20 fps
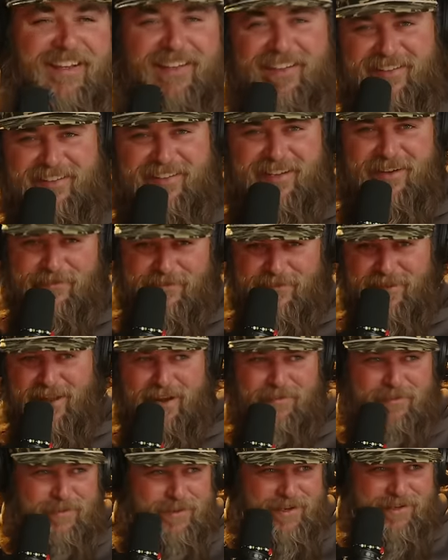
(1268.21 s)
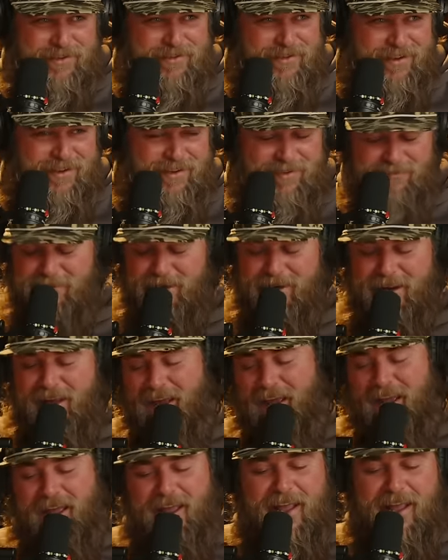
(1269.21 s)
except for the animal getting shot. But
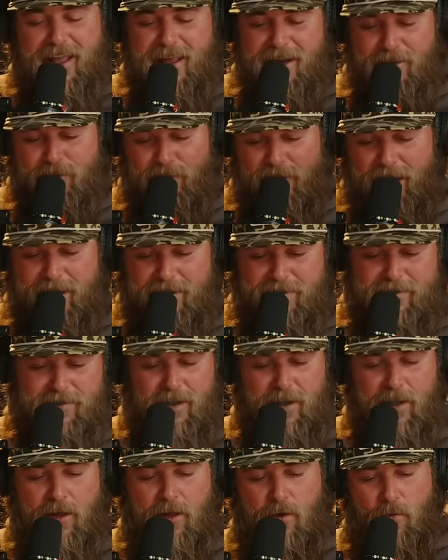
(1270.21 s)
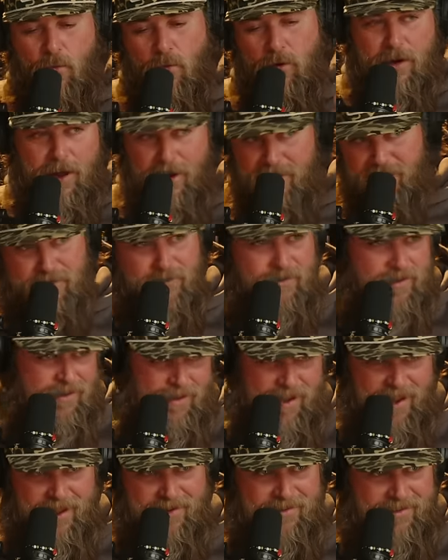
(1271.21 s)
anyways, we're not doing
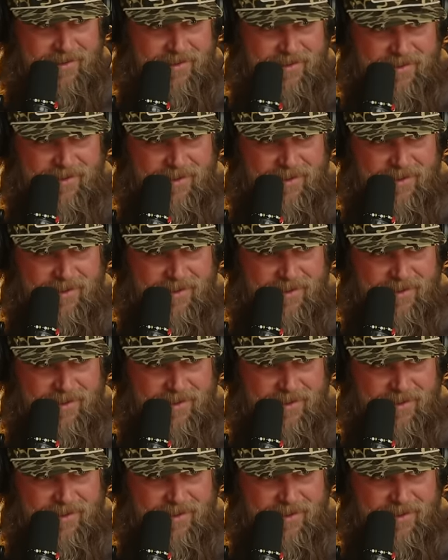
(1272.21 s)
that.